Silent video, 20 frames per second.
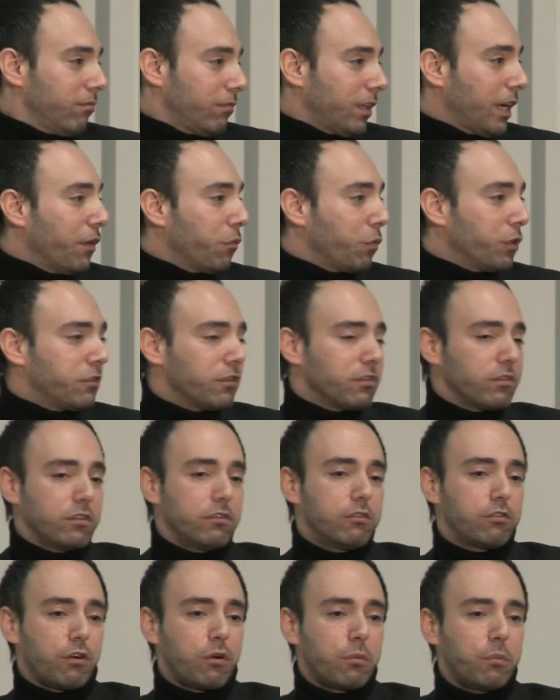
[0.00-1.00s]
yeah, which is a
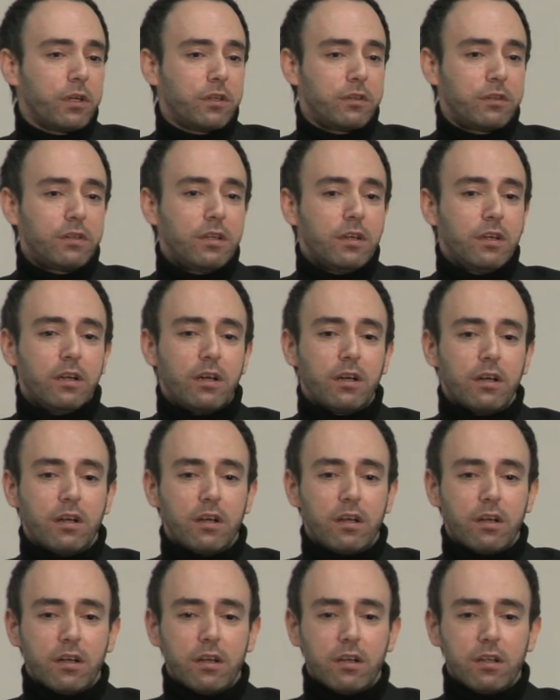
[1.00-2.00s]
German
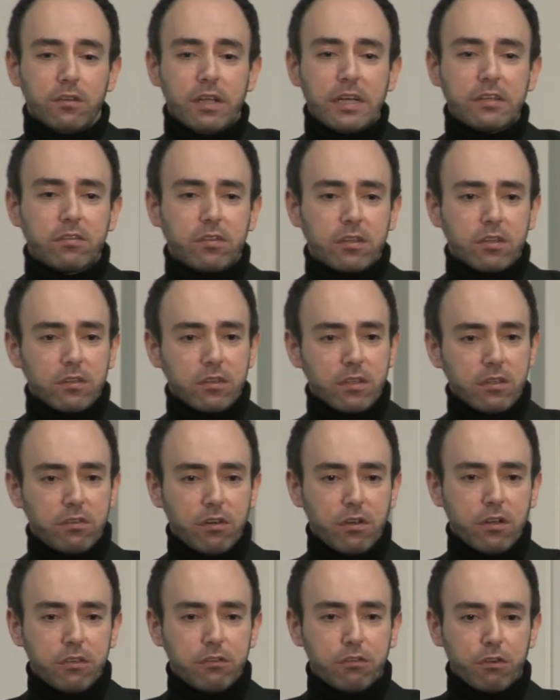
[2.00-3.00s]
lexicon, a
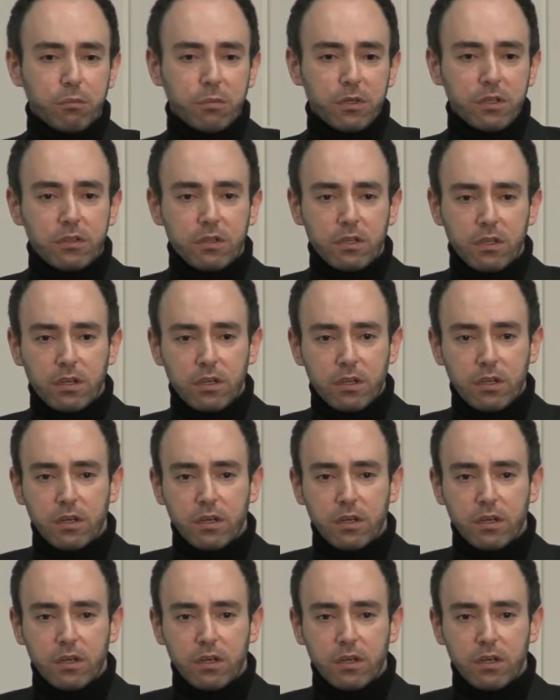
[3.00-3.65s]
German